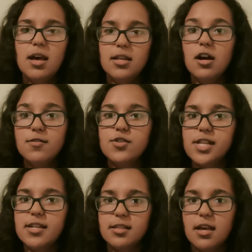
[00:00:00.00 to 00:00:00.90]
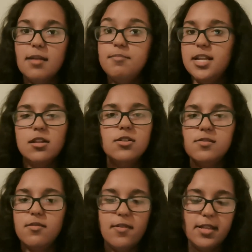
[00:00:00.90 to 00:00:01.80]
And after attending that, I'd made loads
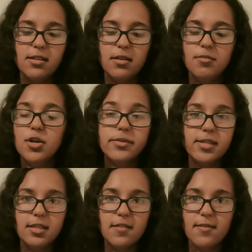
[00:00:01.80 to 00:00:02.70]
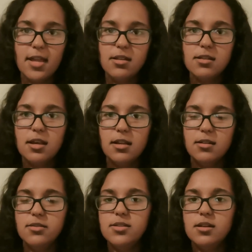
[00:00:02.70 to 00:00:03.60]
of event notes in the event,
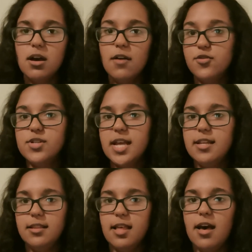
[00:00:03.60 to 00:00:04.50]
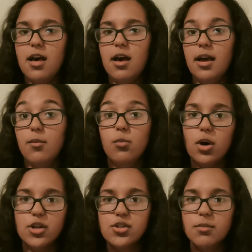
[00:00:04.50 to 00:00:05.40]
and after attending that, I
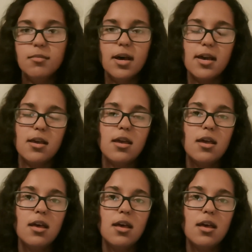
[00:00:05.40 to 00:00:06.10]
worked on my